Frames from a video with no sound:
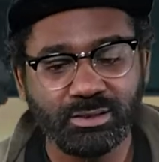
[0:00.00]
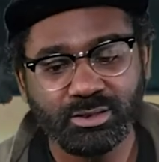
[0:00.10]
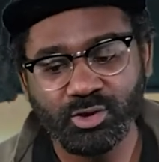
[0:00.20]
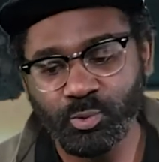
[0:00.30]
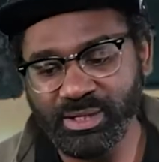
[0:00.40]

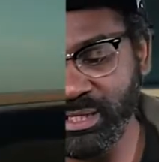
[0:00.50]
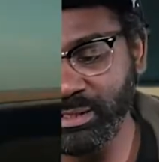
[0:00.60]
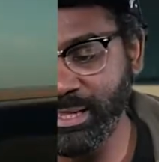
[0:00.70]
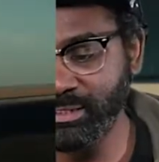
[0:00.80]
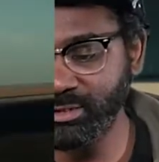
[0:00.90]
Queen,
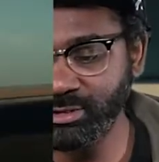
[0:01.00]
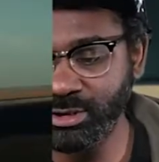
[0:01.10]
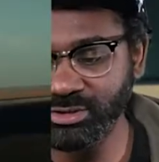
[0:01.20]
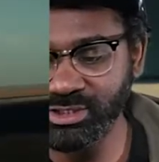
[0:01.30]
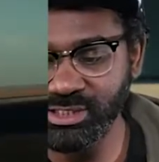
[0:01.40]
like, you
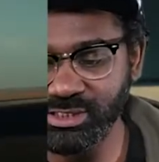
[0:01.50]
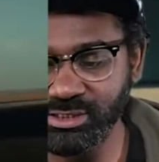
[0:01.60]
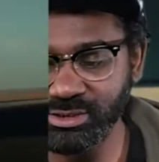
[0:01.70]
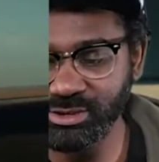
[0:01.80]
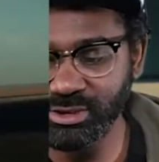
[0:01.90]
know, she
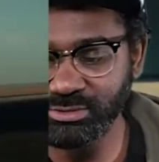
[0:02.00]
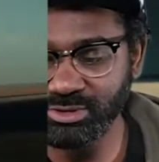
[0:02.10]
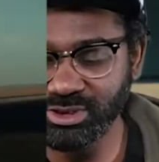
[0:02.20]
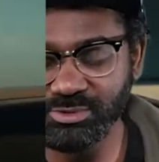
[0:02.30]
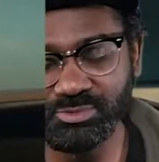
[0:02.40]
need, you know,
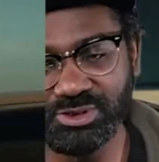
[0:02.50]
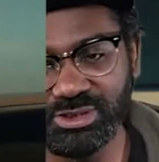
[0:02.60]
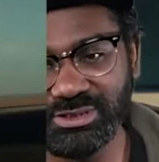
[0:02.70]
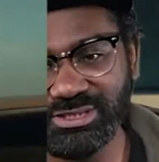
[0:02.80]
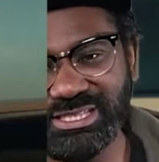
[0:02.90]
she
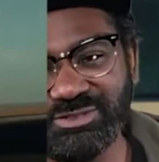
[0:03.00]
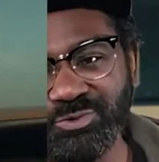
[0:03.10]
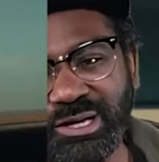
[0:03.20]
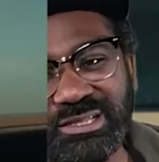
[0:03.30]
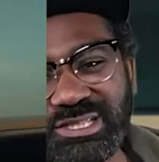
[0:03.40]
she she's
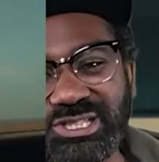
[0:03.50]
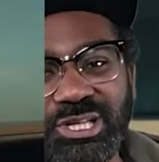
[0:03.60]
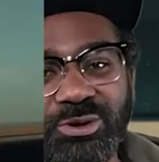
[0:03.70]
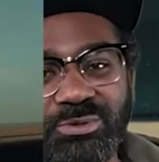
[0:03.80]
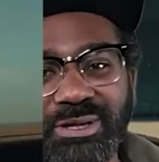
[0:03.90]
running the show.